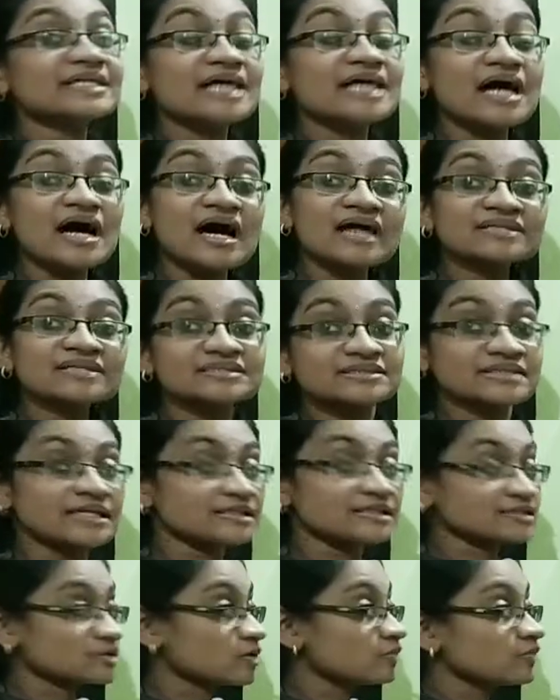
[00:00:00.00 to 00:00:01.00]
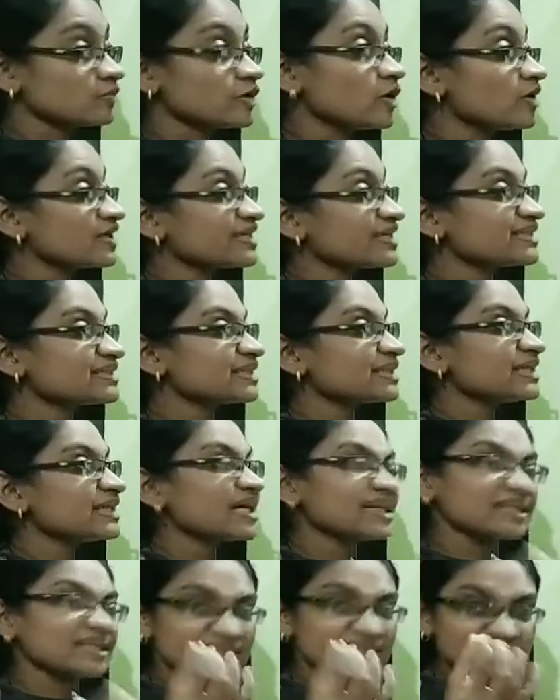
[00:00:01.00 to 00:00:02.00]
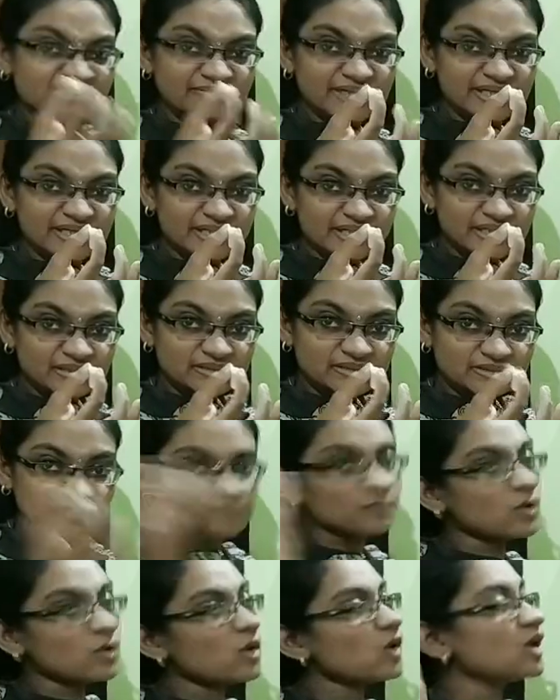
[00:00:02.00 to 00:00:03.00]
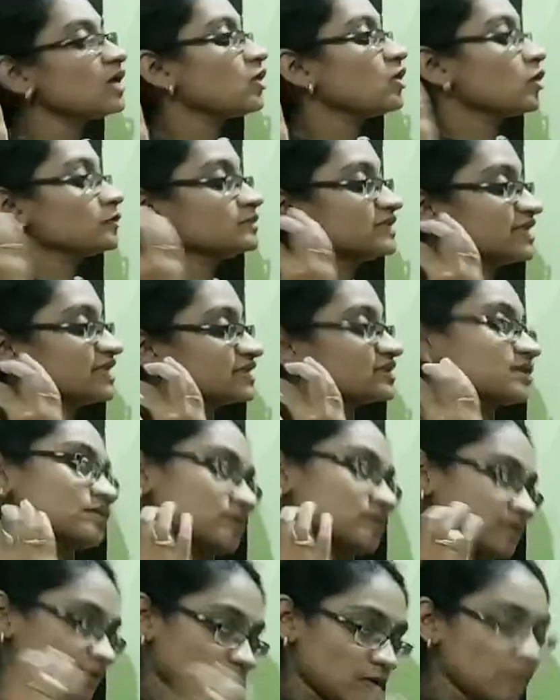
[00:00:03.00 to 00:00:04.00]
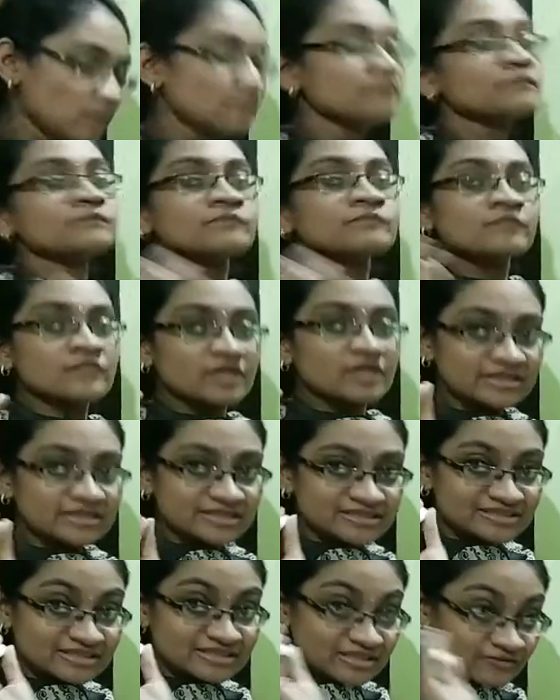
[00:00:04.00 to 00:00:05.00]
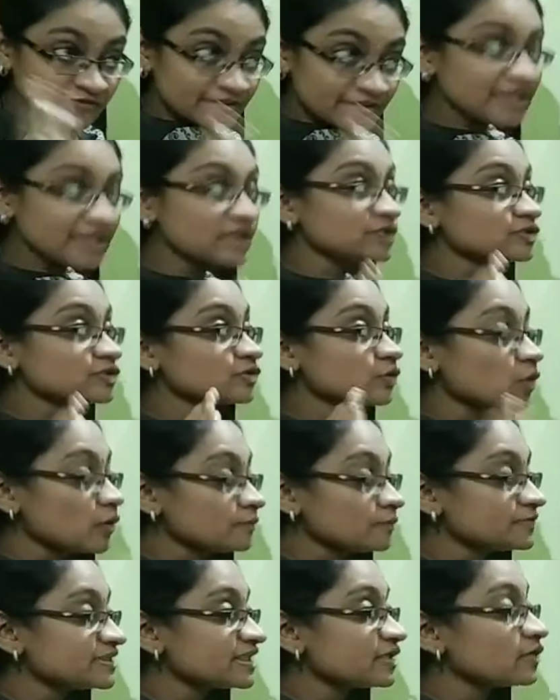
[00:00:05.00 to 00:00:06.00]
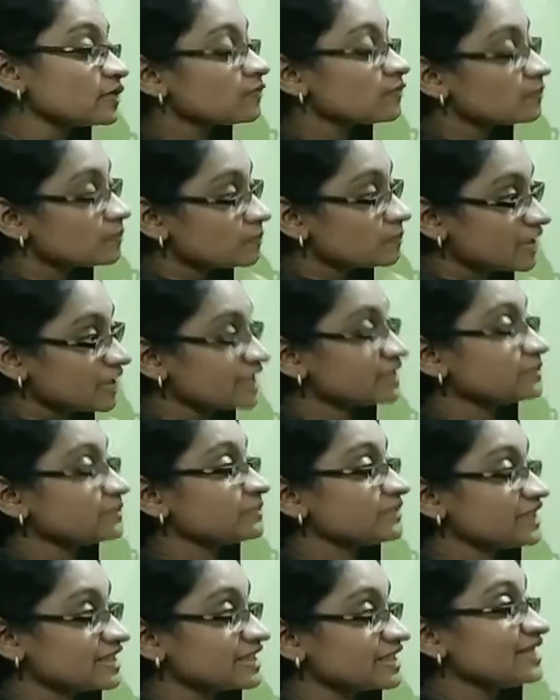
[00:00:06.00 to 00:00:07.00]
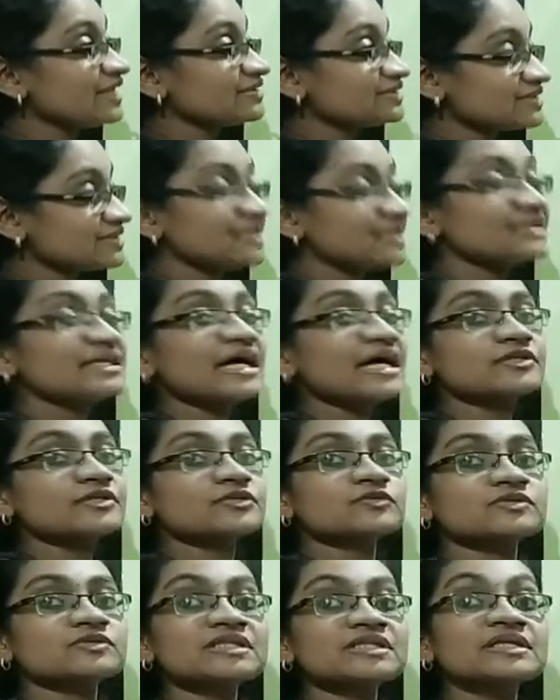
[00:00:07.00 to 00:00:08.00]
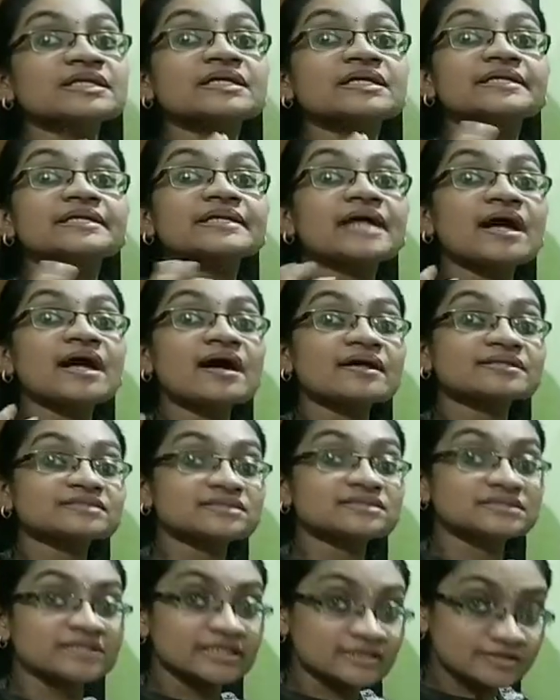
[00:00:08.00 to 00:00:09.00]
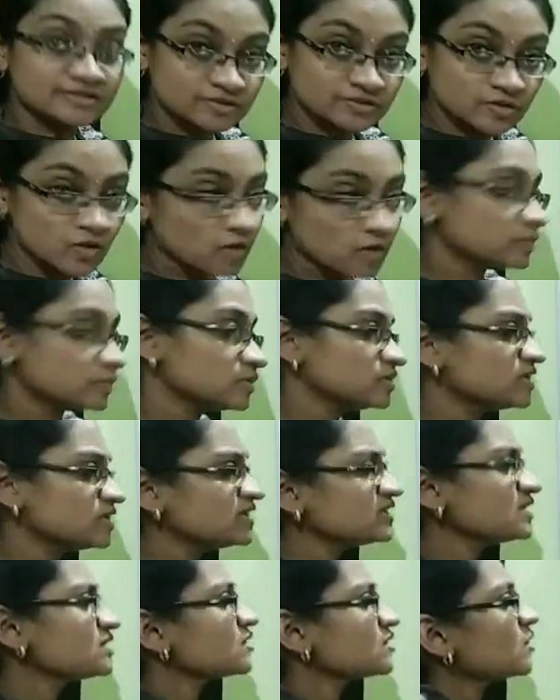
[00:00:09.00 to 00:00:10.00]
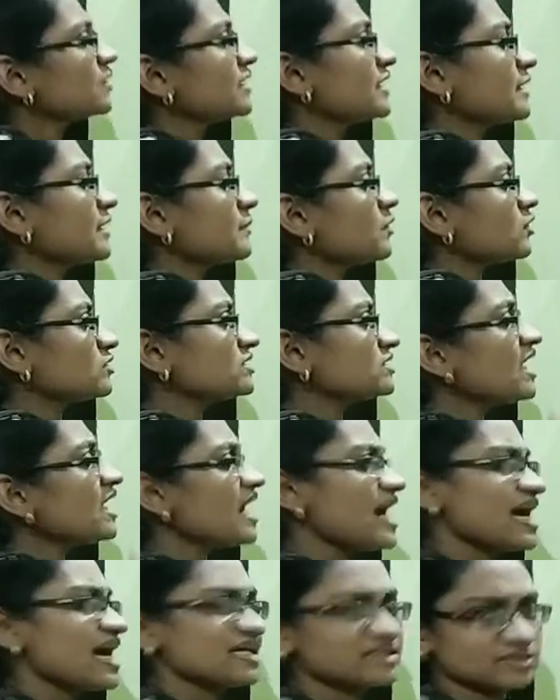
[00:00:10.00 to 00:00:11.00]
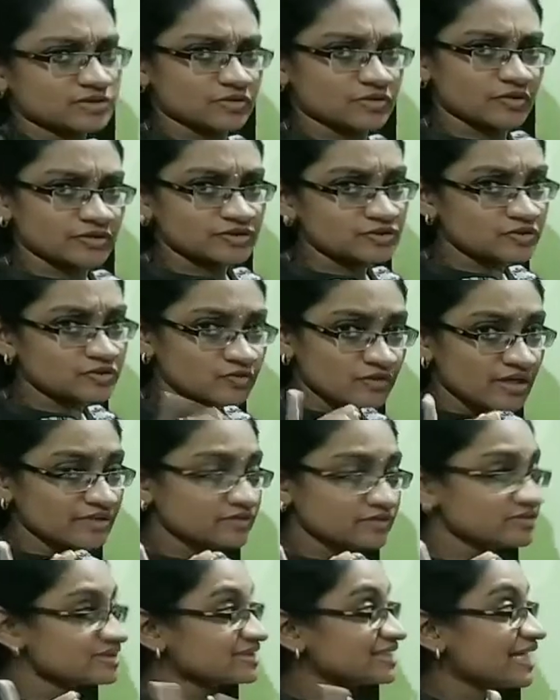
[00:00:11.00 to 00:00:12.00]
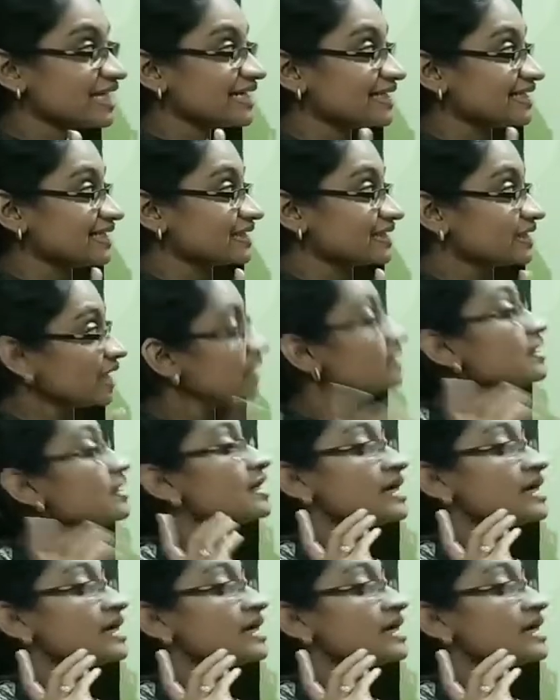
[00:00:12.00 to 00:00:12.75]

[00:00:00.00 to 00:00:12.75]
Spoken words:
large telescope. We already said that it is very small objects. So, it is difficult to observe but we can see that using large telescope. This is only about the asteroids. You want to study the